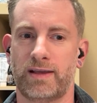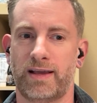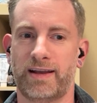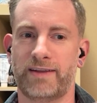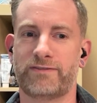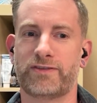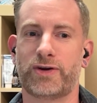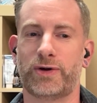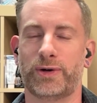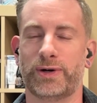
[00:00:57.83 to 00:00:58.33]
And
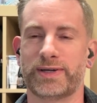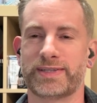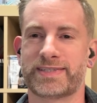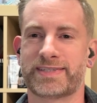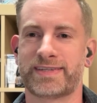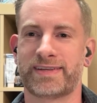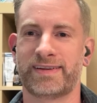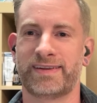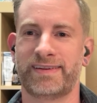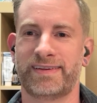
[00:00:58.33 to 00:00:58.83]
of
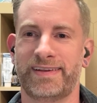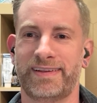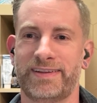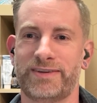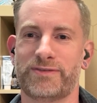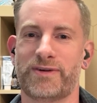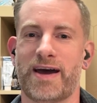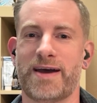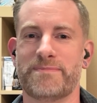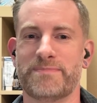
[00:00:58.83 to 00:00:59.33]
course,
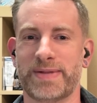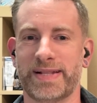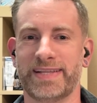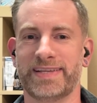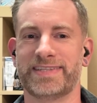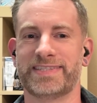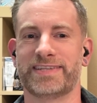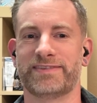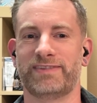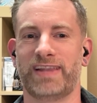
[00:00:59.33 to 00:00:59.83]
you write
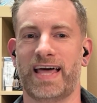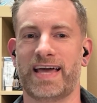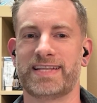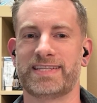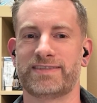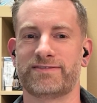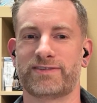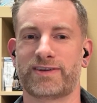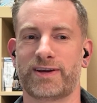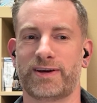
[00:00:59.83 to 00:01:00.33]
millions of
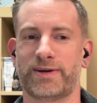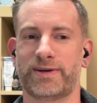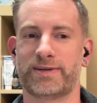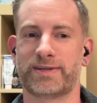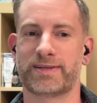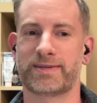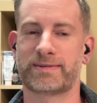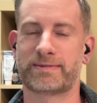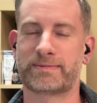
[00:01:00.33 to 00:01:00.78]
lines of code.